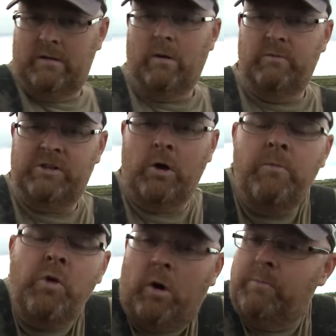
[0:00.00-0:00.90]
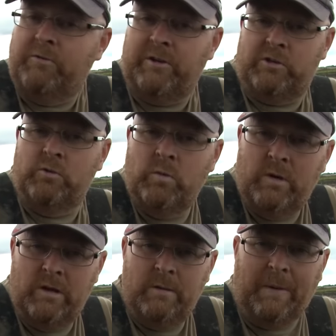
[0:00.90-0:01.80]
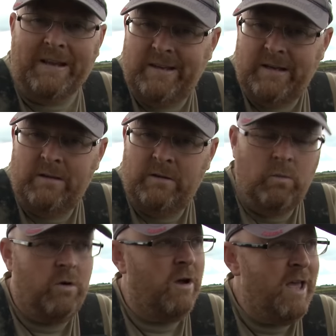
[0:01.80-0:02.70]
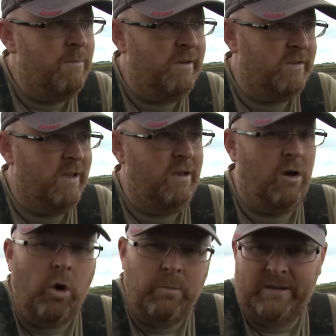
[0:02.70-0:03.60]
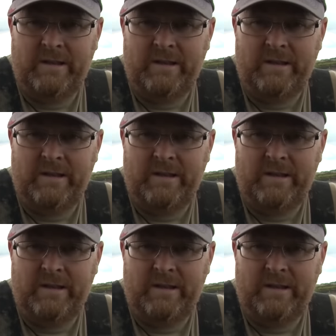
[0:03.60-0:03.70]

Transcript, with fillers: obviously I'm not a professional bait digger. What I am is a hobby